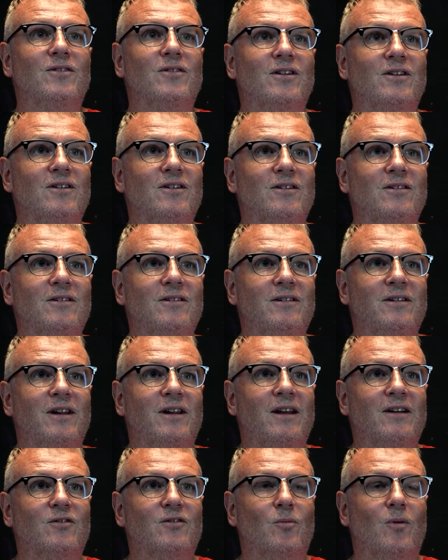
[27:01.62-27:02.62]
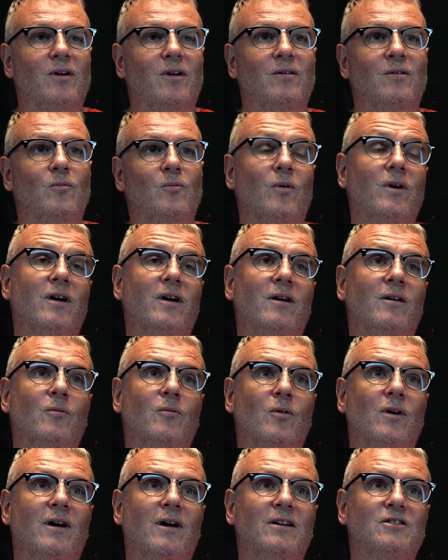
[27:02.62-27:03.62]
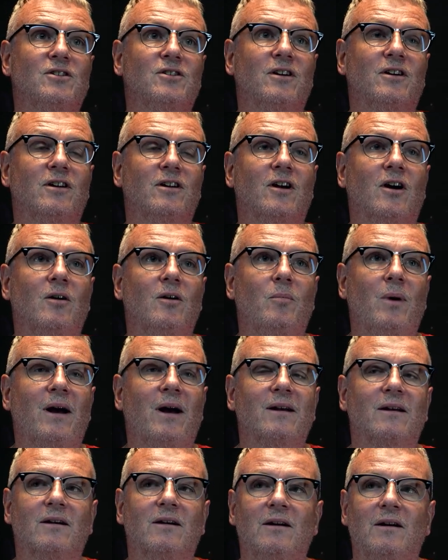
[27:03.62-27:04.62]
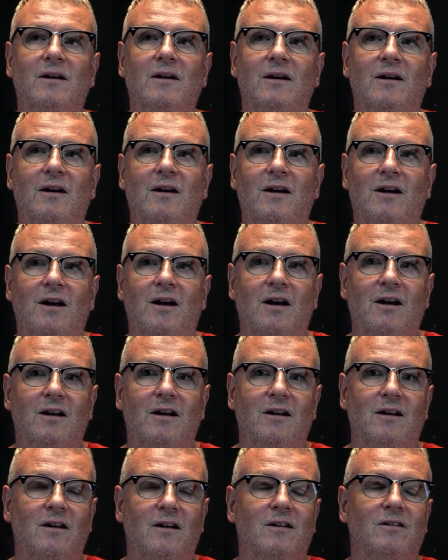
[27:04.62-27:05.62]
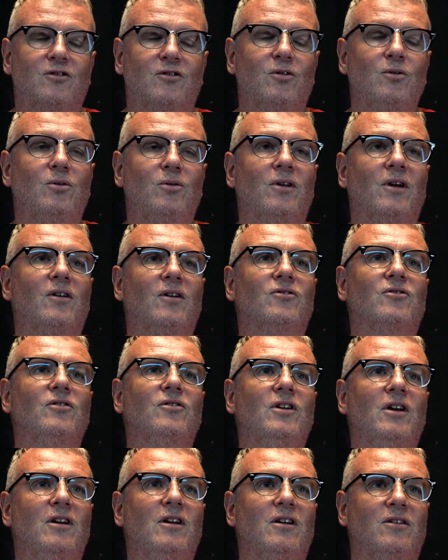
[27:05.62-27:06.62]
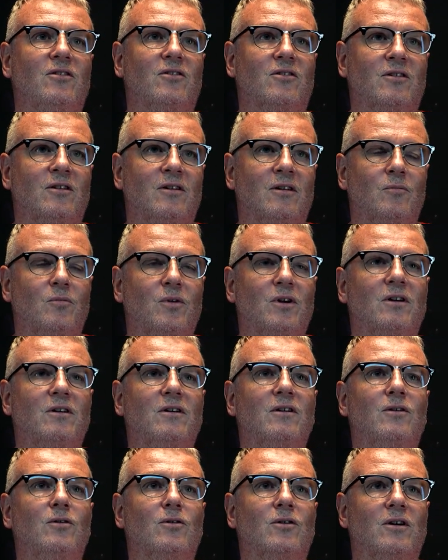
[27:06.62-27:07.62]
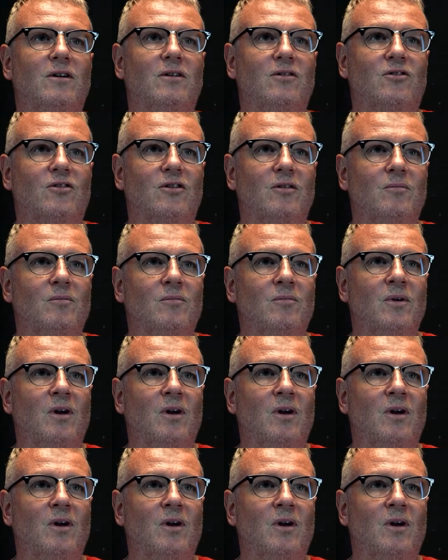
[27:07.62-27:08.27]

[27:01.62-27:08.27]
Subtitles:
the next one, where we're actually going to go back 2,000 years, and we're going to look at some,